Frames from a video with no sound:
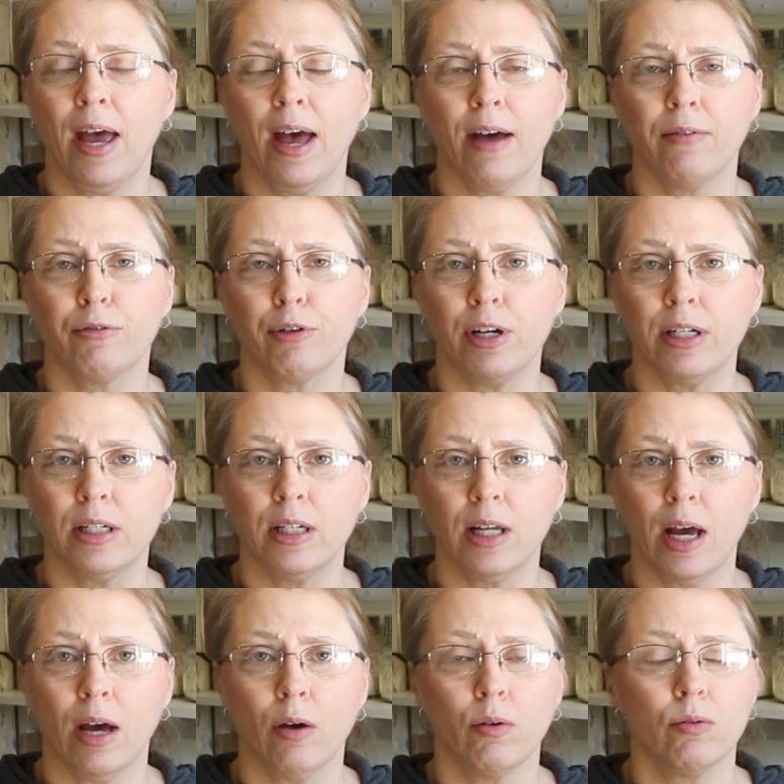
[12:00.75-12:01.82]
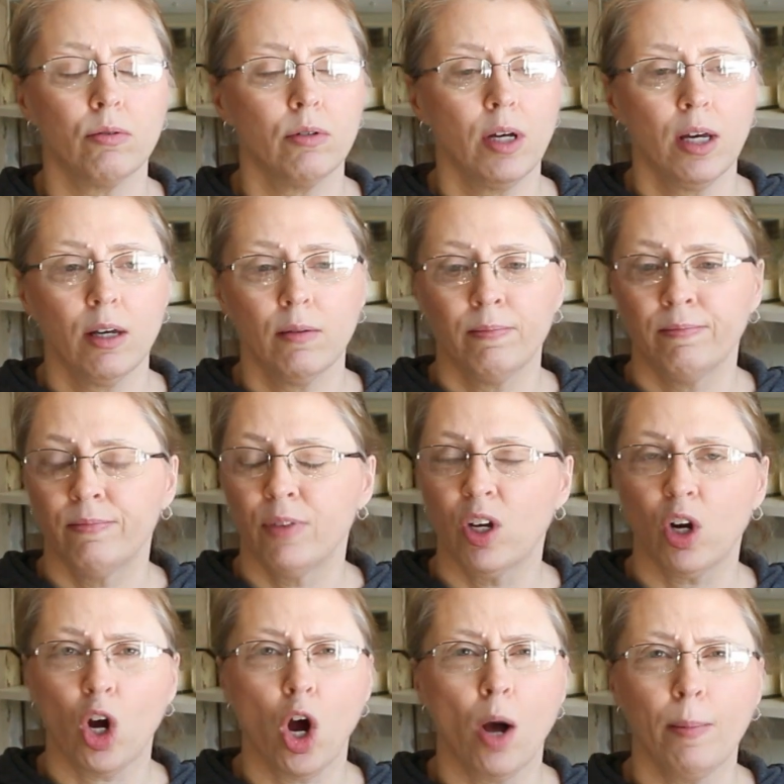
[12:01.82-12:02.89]
have written down.
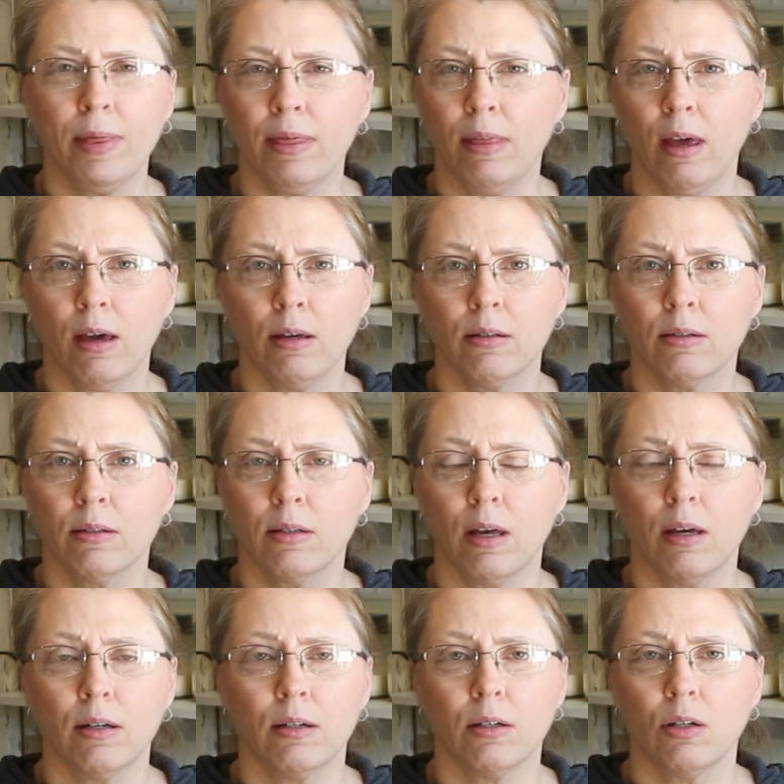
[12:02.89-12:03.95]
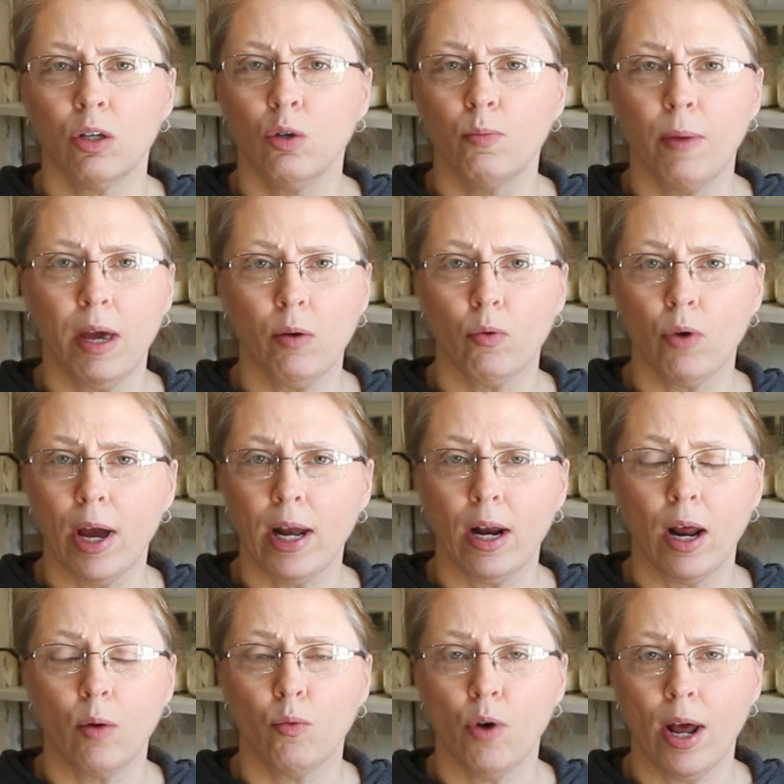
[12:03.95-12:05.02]
They're common things that you may
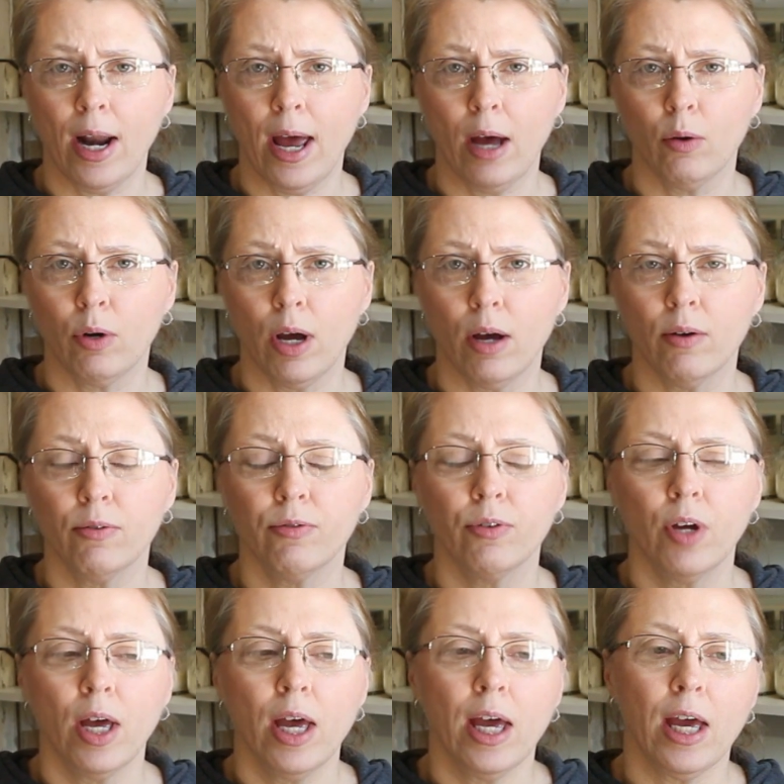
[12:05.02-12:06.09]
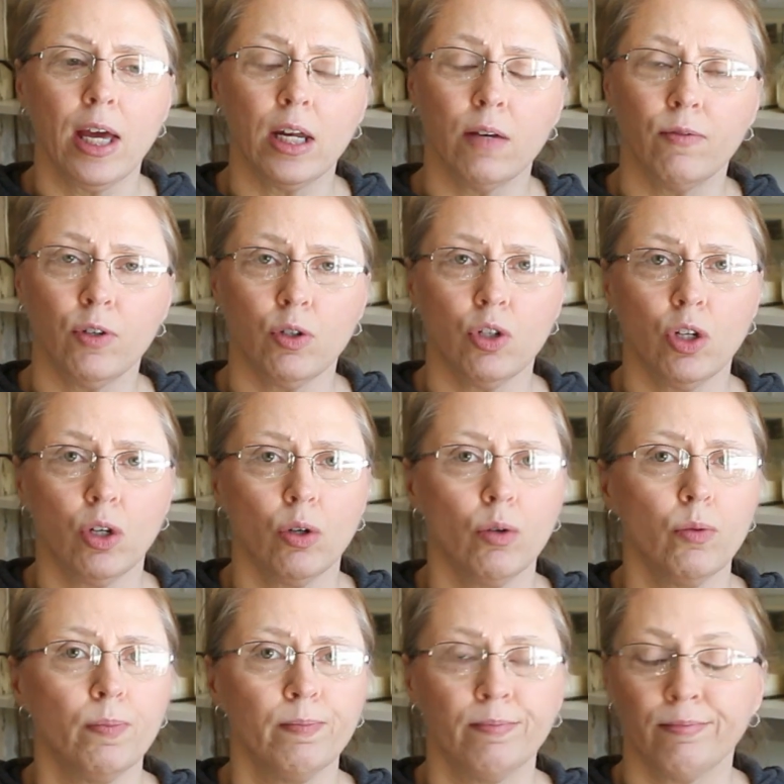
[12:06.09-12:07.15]
run out of, and if you
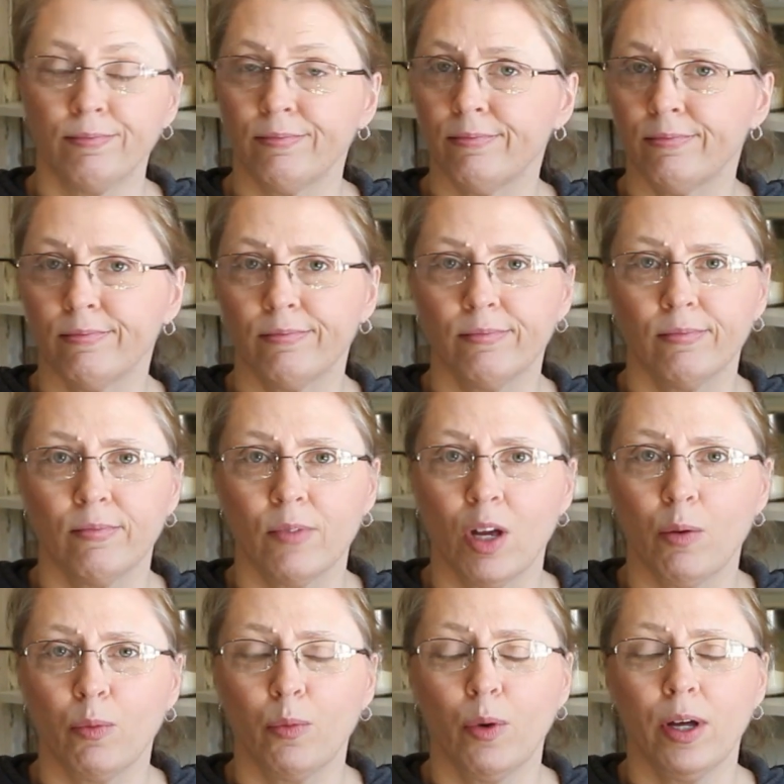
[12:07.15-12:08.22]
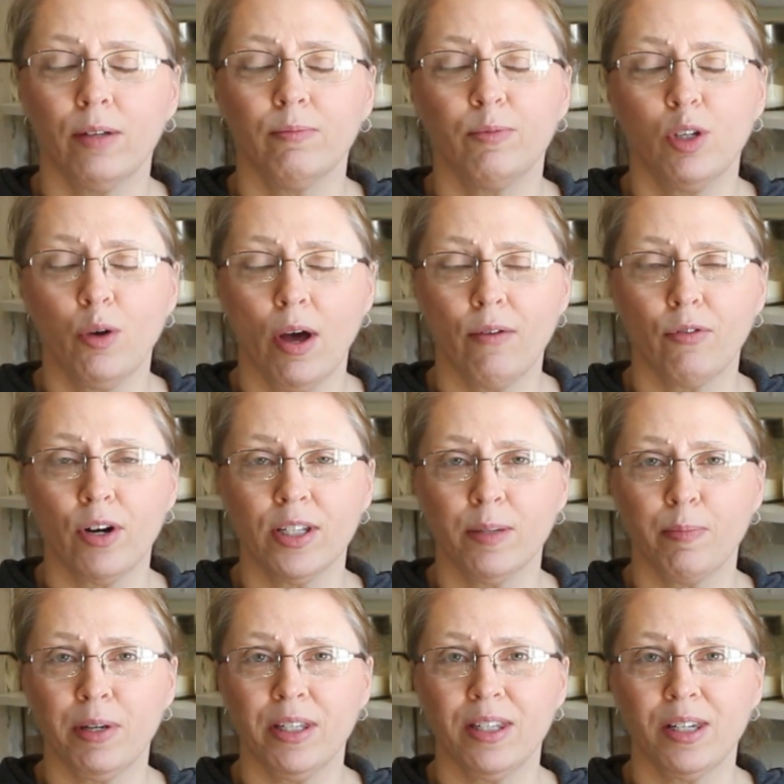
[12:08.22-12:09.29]
do, well, you have
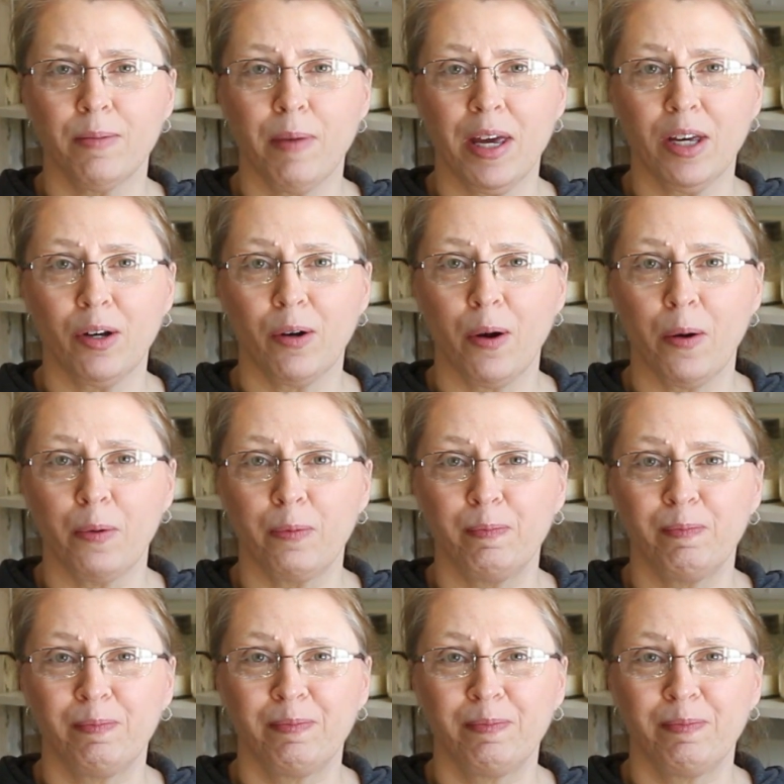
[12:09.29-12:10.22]
recipes to make your own.